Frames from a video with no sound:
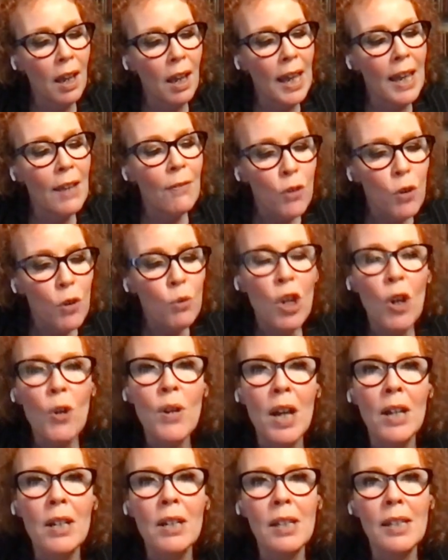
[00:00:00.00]
if you
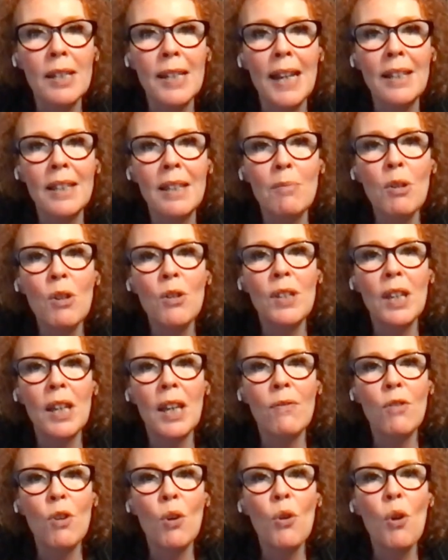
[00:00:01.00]
don't understand the music,
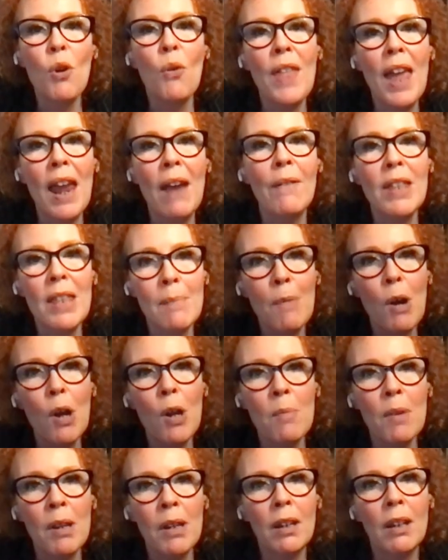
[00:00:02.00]
if you're not there in the
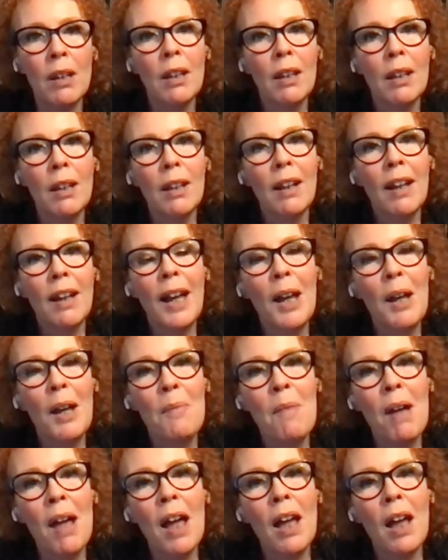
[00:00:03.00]
moment.
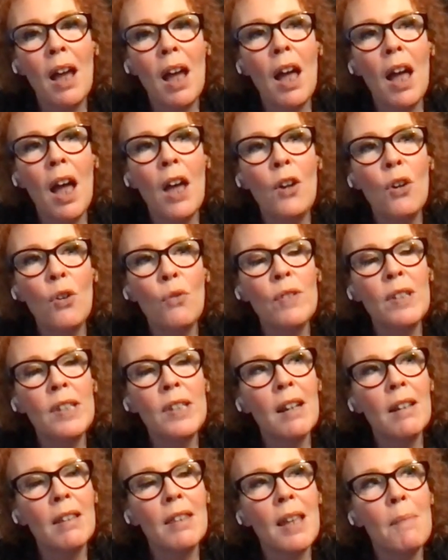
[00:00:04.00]
And
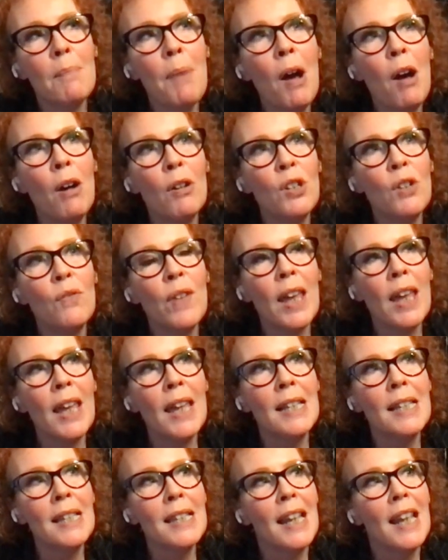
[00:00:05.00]
obviously I think part of it
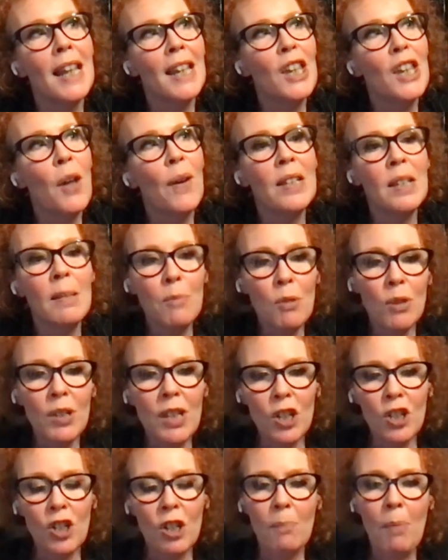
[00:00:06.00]
is, as a
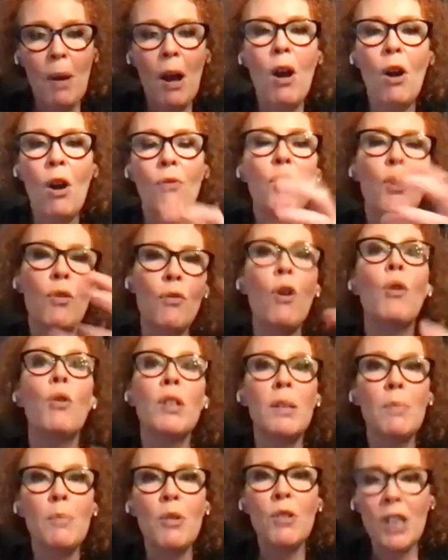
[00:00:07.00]
musician, part of your role
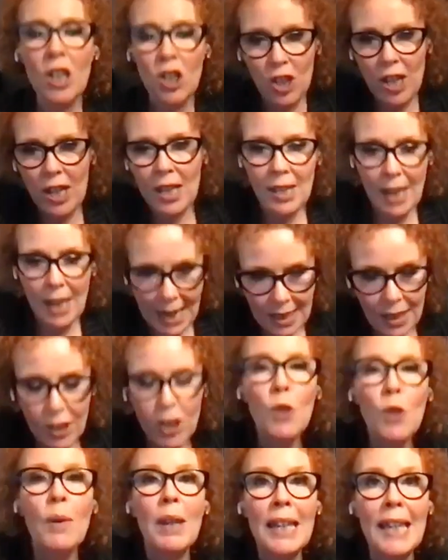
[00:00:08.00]
as a musician is
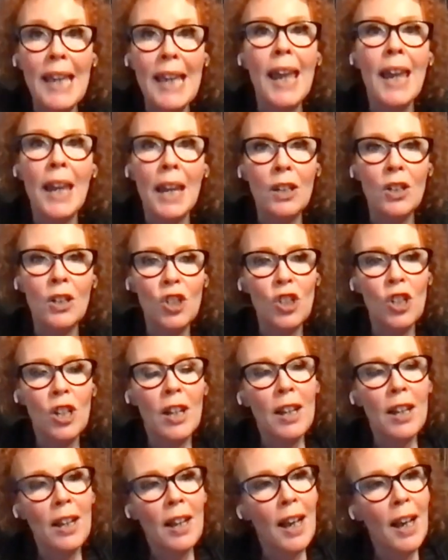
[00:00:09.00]
to engage,
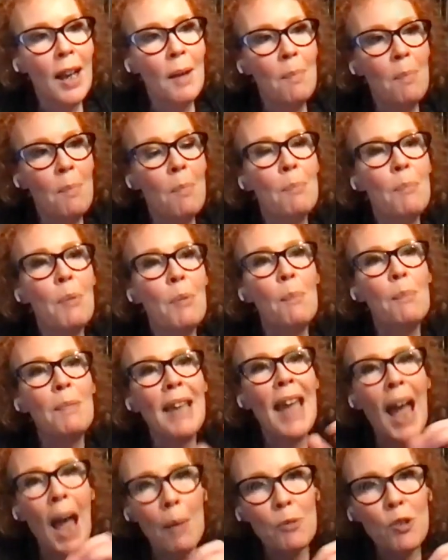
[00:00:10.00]
but
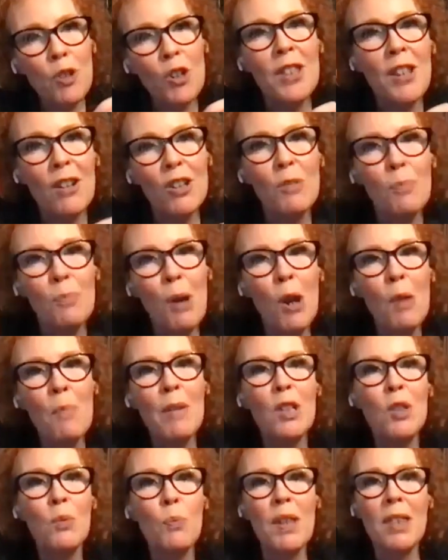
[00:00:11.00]
capturing those
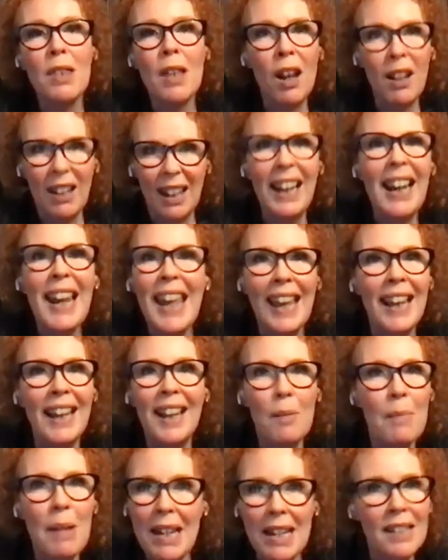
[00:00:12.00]
moments with a click.
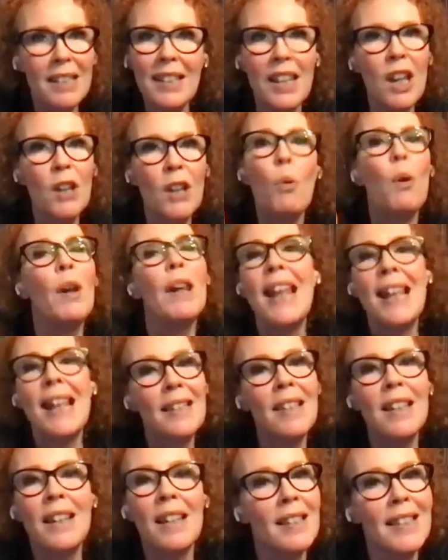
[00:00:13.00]
I mean, it's less
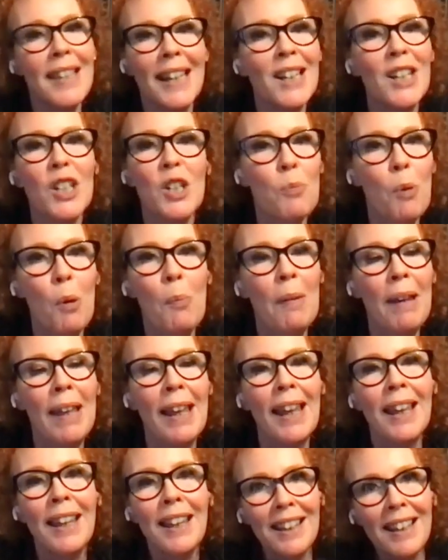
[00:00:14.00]
than a second
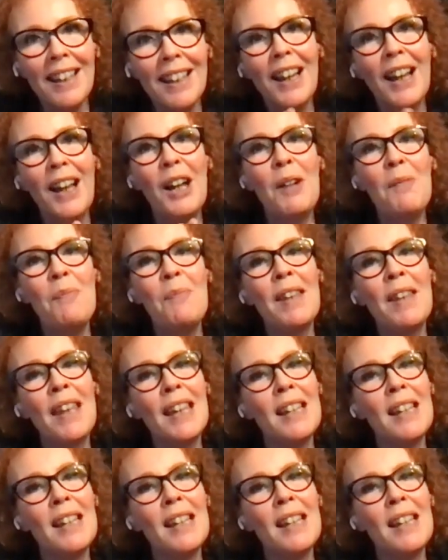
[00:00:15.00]
probably. I